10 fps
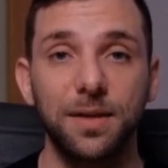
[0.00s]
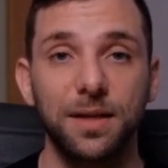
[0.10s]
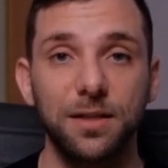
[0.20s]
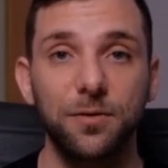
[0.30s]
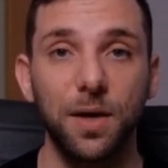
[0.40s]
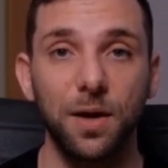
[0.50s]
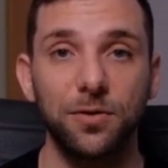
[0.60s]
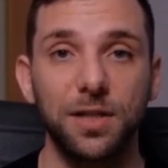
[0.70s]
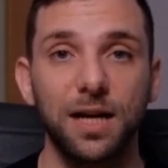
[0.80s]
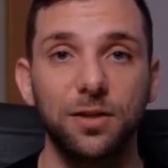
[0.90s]
This
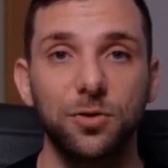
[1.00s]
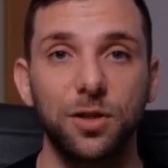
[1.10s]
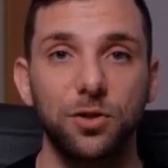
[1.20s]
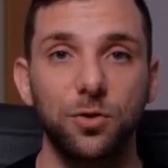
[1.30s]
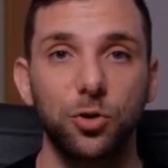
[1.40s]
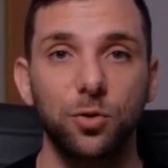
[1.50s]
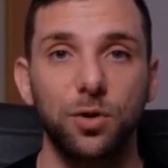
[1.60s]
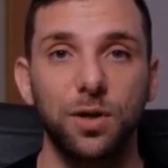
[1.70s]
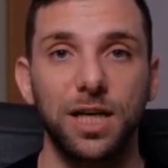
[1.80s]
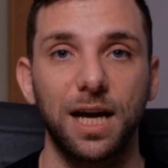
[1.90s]
involves entering your
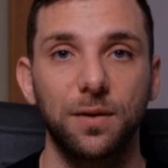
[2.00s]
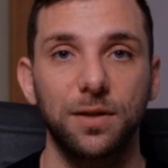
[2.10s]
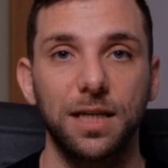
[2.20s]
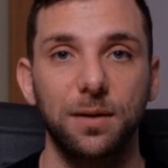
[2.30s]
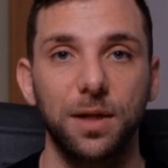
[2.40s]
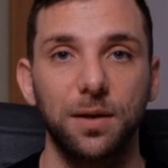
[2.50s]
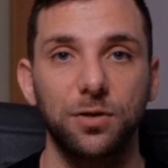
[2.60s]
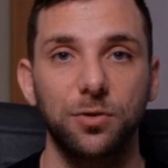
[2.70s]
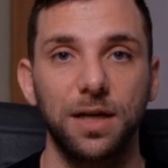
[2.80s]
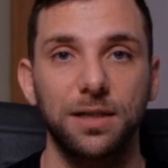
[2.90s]
Google account email
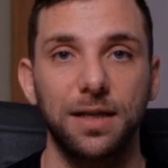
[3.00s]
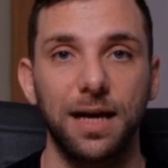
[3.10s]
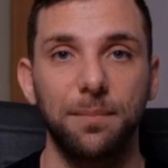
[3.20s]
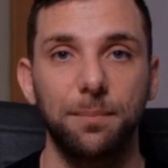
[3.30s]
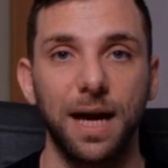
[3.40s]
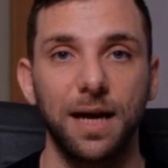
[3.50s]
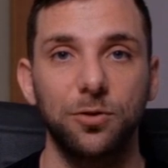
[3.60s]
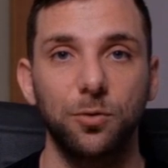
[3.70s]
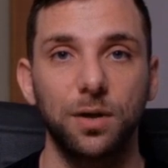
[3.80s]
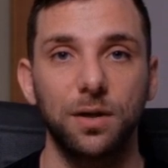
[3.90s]
address and
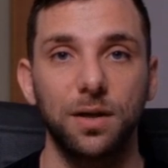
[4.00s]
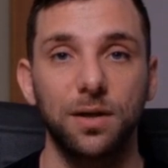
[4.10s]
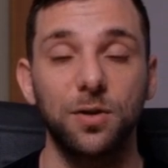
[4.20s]
password